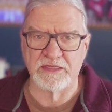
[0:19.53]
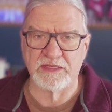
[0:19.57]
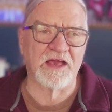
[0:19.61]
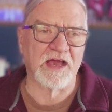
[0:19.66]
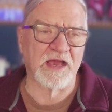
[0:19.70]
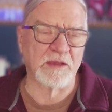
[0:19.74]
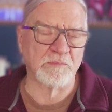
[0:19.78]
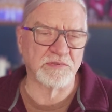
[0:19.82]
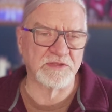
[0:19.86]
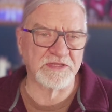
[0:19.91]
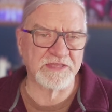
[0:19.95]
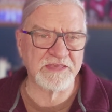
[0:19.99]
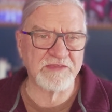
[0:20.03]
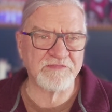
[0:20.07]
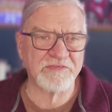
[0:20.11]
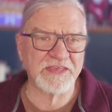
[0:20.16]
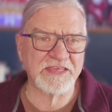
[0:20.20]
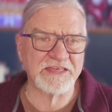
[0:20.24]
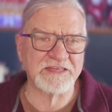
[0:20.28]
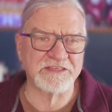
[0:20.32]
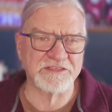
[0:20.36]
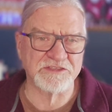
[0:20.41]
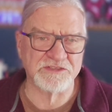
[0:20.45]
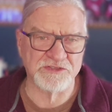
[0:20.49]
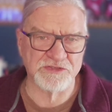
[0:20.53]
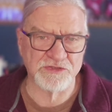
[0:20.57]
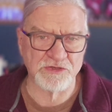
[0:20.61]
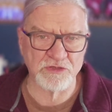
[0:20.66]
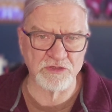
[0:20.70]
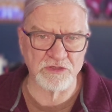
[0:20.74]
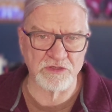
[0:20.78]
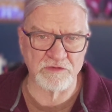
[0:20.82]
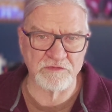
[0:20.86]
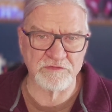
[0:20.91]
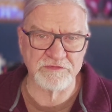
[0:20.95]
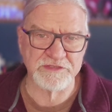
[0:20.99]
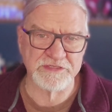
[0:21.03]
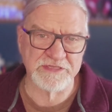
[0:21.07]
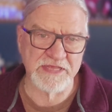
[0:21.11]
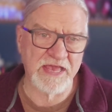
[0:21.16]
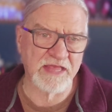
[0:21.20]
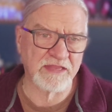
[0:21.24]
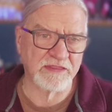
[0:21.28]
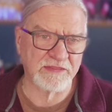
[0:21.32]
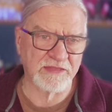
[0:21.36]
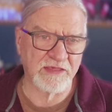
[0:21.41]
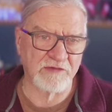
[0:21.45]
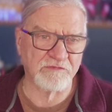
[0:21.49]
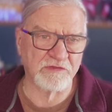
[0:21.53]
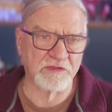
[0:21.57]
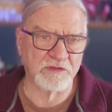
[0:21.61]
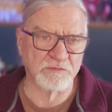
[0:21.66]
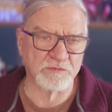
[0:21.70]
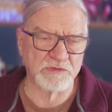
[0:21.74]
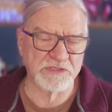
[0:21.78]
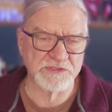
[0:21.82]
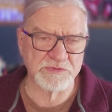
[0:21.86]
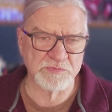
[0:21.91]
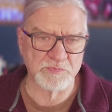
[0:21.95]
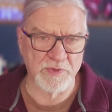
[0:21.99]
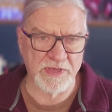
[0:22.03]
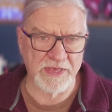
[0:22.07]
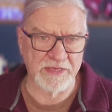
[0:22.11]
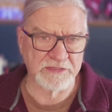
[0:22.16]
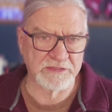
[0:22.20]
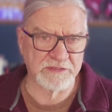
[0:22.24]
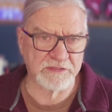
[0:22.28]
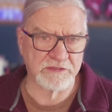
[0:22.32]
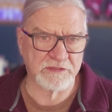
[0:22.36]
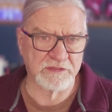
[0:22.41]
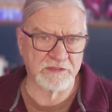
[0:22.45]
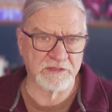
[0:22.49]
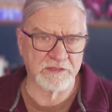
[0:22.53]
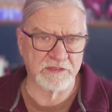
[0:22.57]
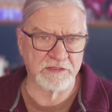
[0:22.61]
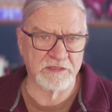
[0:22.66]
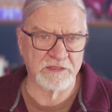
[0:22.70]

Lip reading: I believe he deserves that level of respect.